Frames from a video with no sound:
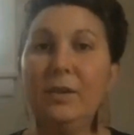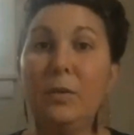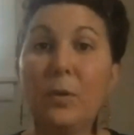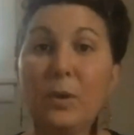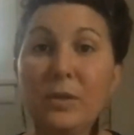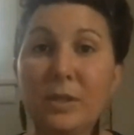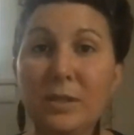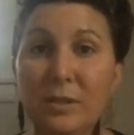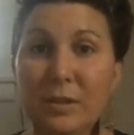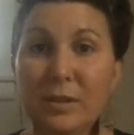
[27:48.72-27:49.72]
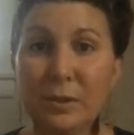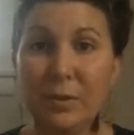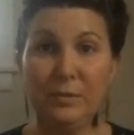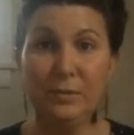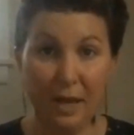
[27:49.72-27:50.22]
order to discern,
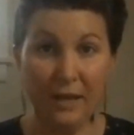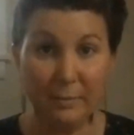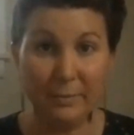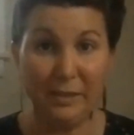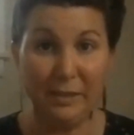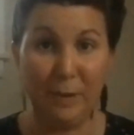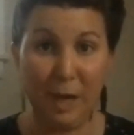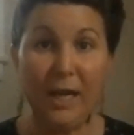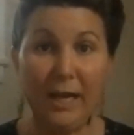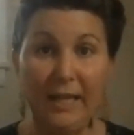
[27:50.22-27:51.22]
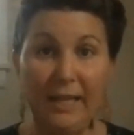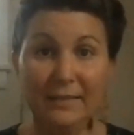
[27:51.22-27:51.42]
you have to be in your body.